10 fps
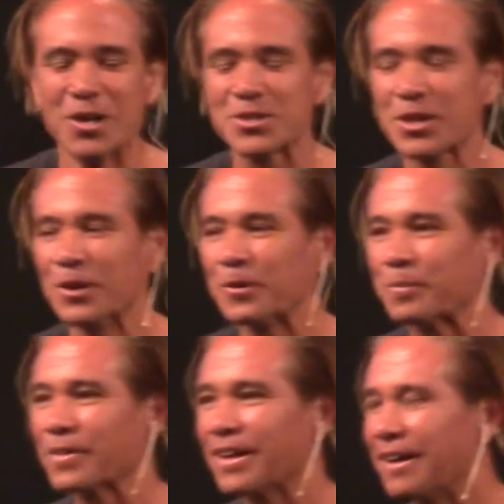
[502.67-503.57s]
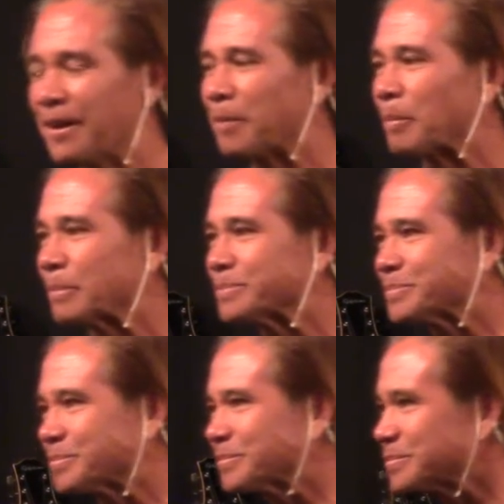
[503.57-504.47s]
so, so, um,
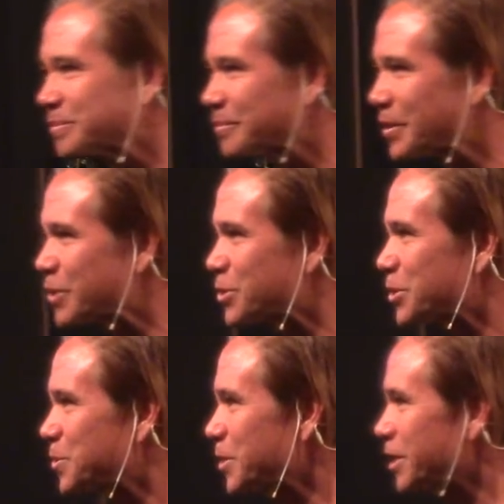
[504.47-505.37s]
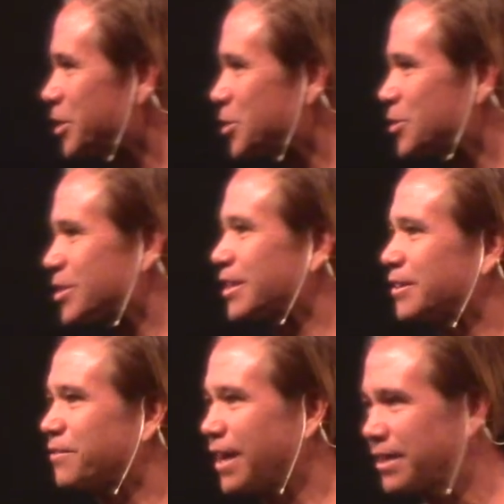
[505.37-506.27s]
so it's really interesting
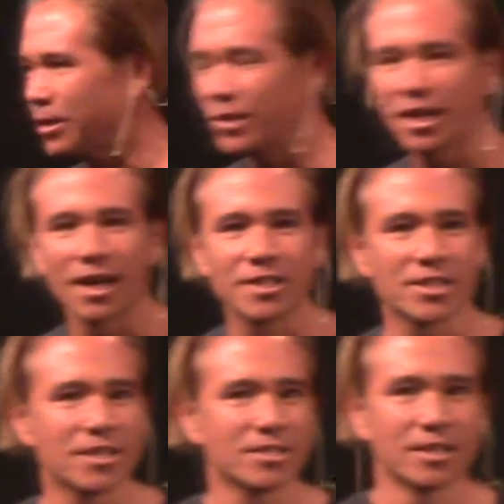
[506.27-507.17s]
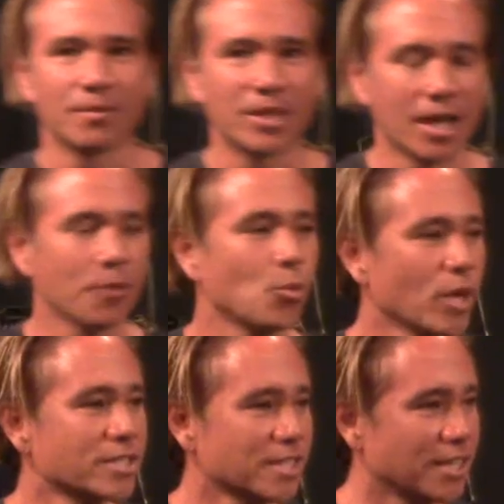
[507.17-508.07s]
the fact that when God says, I mean, I
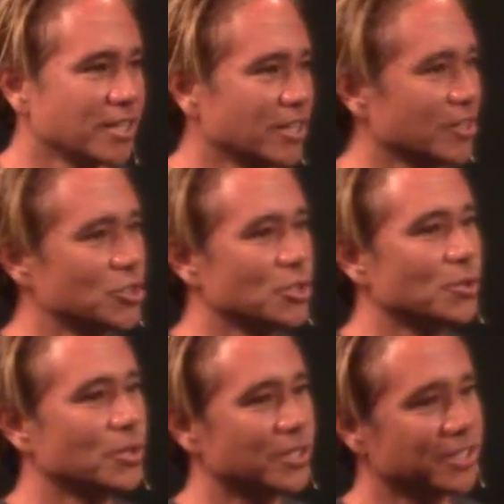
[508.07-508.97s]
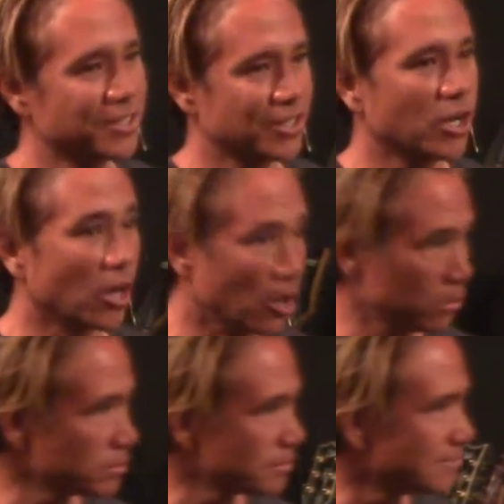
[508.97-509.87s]
went to Kenya on two words,
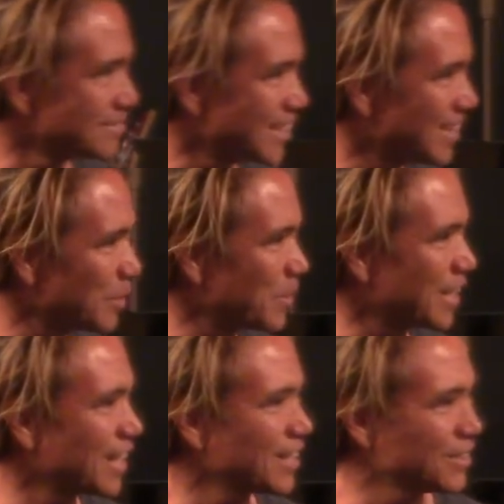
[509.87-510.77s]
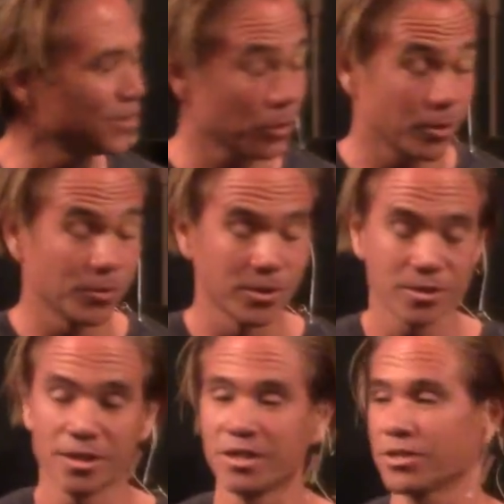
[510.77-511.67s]
go, and then when I got there, three words,
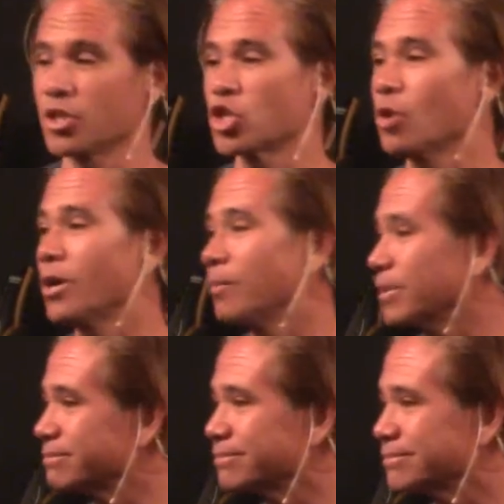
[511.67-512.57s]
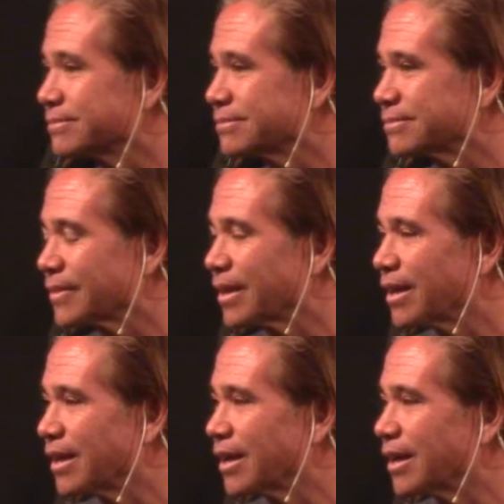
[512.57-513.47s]
and then he said, show up. Mm
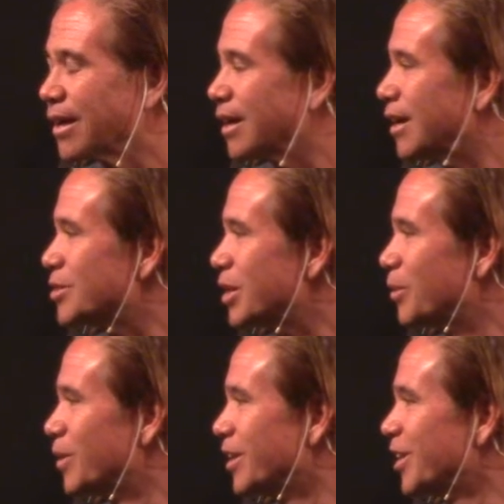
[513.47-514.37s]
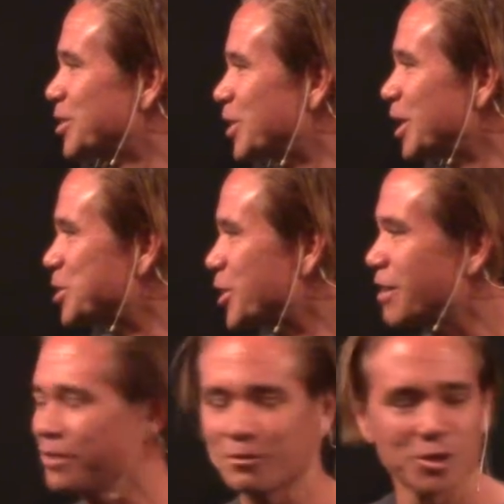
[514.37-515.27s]
-hmm. And so I went, I did all the
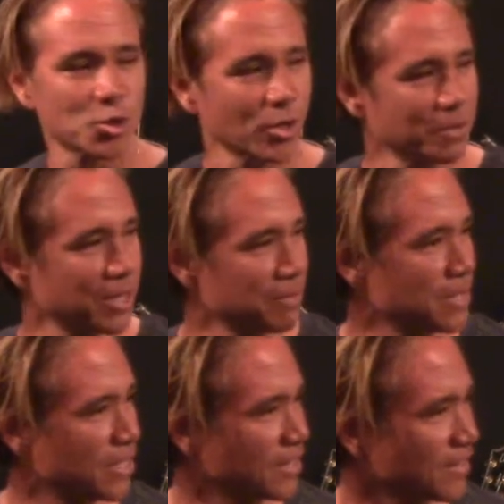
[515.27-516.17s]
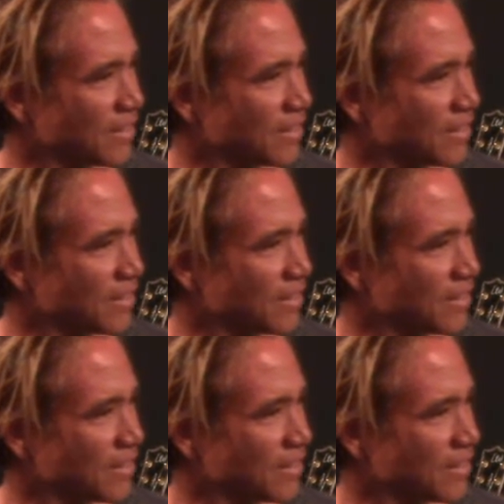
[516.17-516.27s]
traveling for a 20 minute meeting.